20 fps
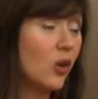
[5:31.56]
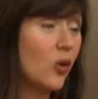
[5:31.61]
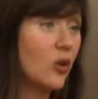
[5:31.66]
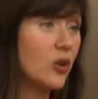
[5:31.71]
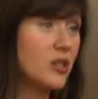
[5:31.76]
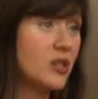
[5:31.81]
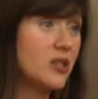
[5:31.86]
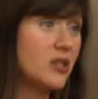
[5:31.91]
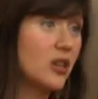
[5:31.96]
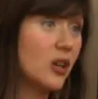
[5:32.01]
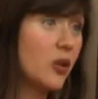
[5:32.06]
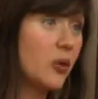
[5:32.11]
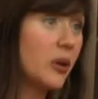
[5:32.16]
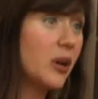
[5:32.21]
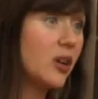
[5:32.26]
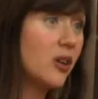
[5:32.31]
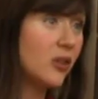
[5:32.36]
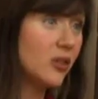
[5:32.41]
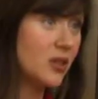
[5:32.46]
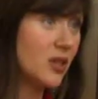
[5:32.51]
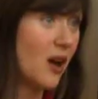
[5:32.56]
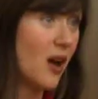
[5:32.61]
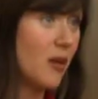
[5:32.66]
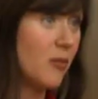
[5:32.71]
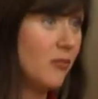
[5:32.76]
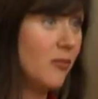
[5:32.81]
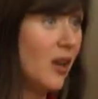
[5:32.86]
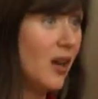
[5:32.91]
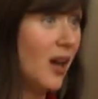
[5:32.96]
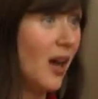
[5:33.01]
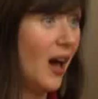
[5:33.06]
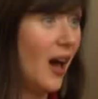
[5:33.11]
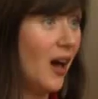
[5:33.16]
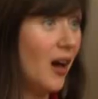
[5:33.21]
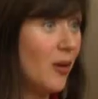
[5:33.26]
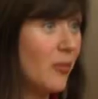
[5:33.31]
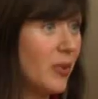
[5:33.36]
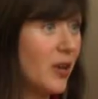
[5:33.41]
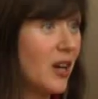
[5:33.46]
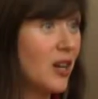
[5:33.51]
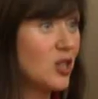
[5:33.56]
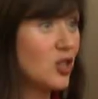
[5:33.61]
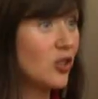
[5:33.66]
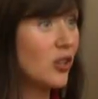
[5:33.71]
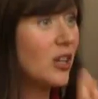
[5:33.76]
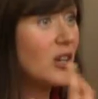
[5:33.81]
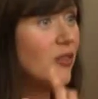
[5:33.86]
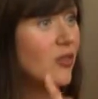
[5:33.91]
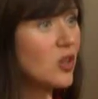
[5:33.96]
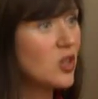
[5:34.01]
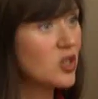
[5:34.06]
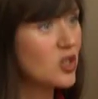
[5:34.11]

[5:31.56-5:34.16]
of course, is a critical time because you're giving